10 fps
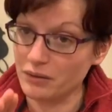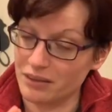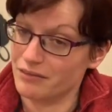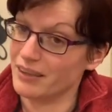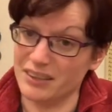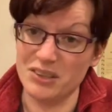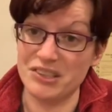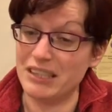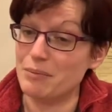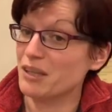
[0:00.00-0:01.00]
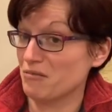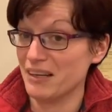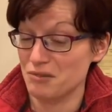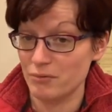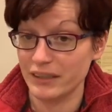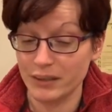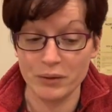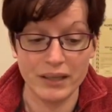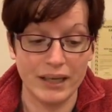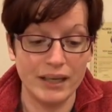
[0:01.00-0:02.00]
because value is cheap and the rats really
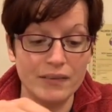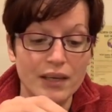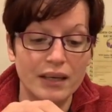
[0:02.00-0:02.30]
don't care.